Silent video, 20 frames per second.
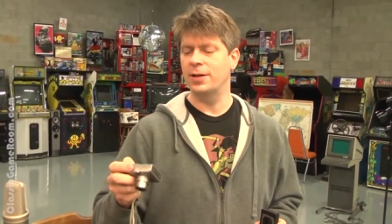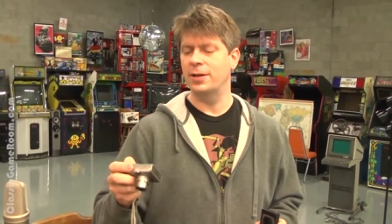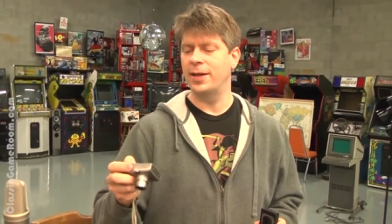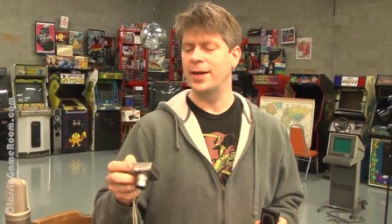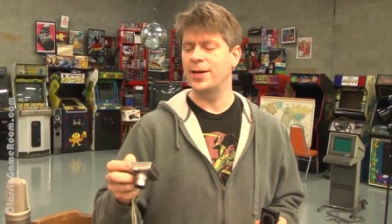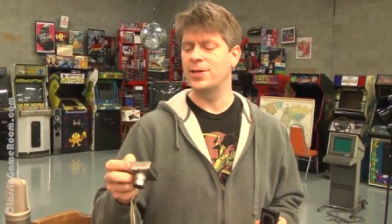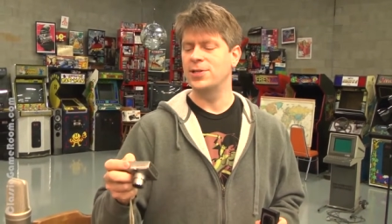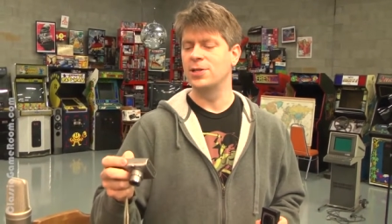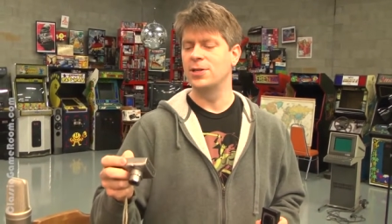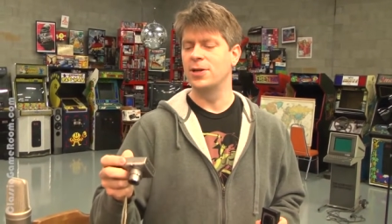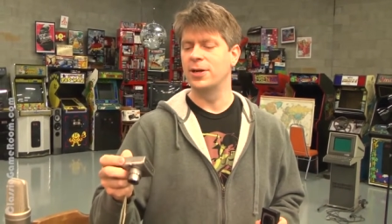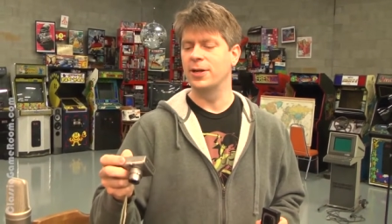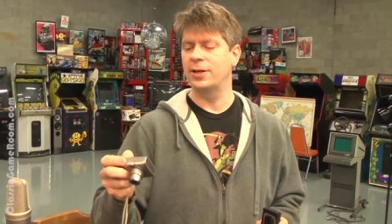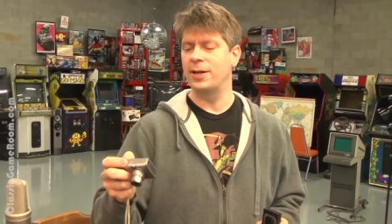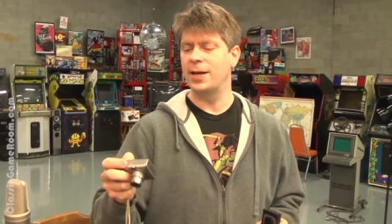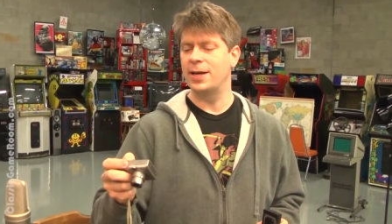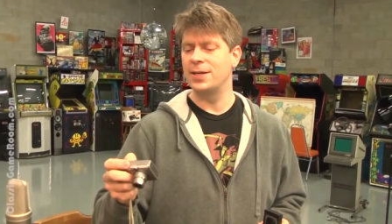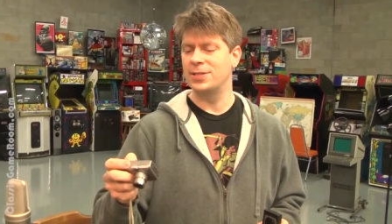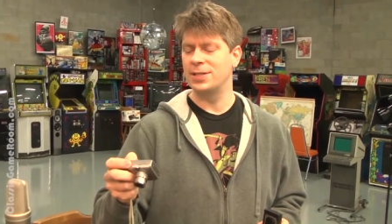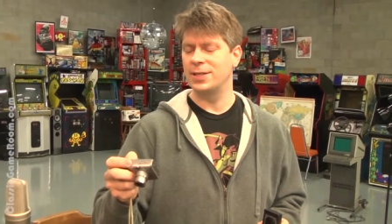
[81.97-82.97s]
collection on
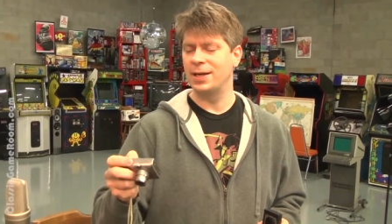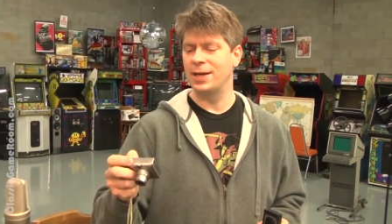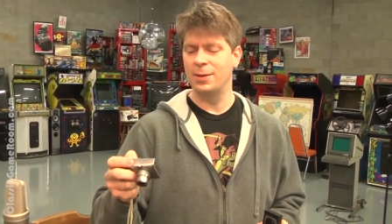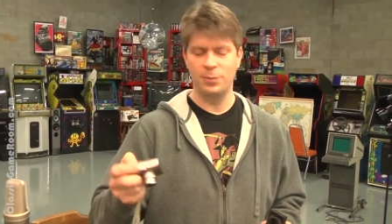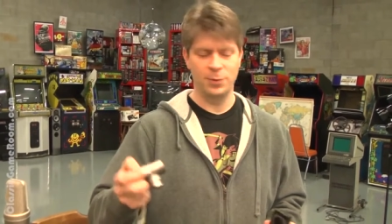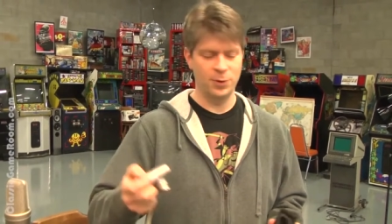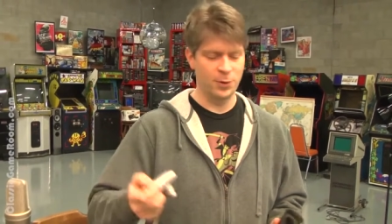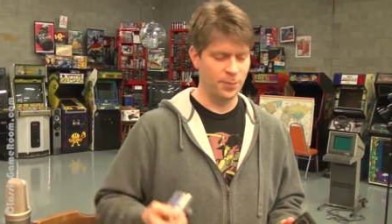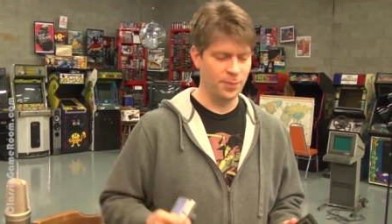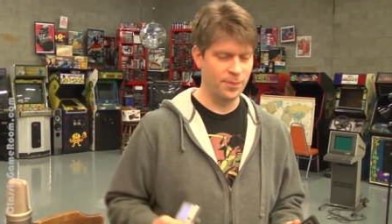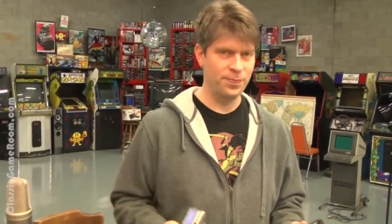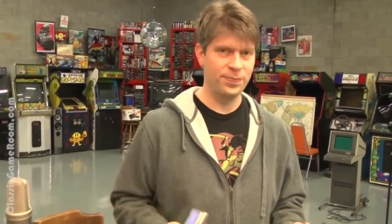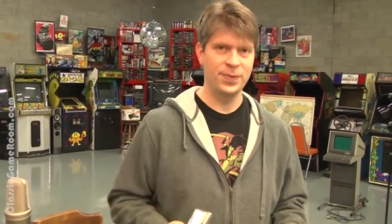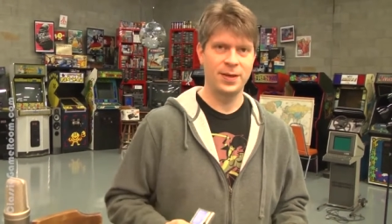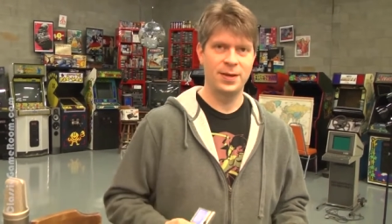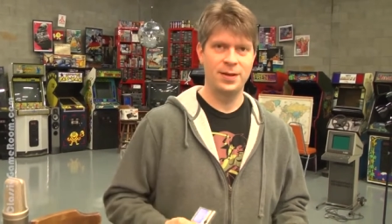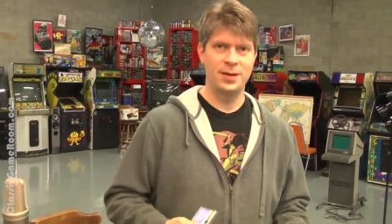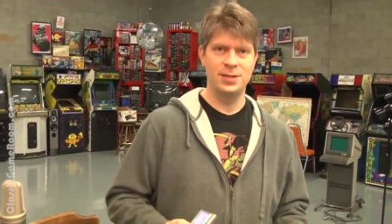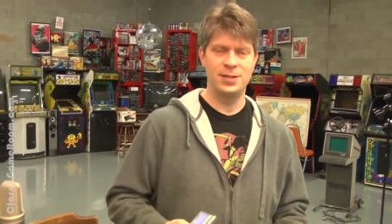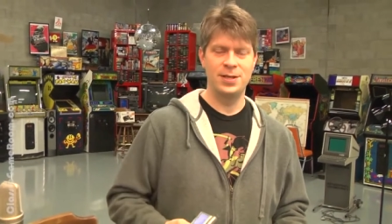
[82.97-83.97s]

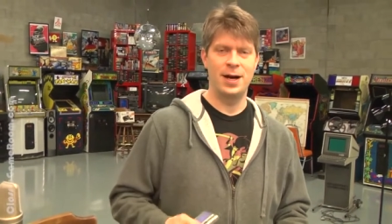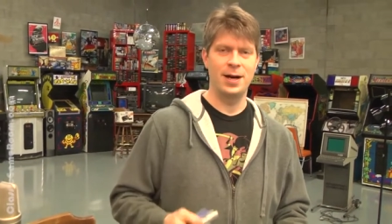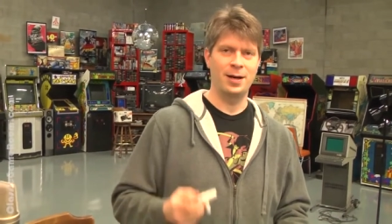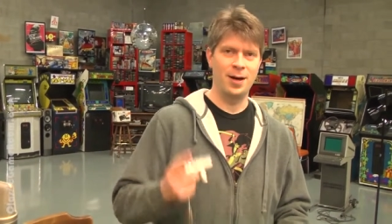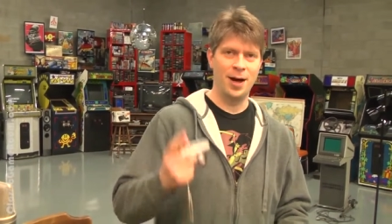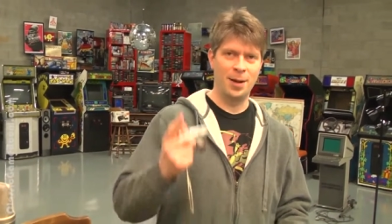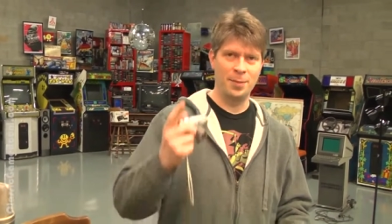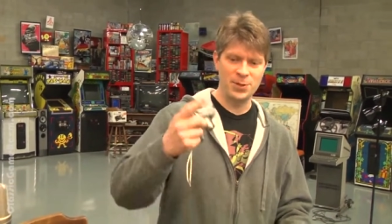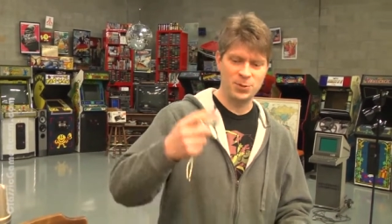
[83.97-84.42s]
ClassicGameRoom.com.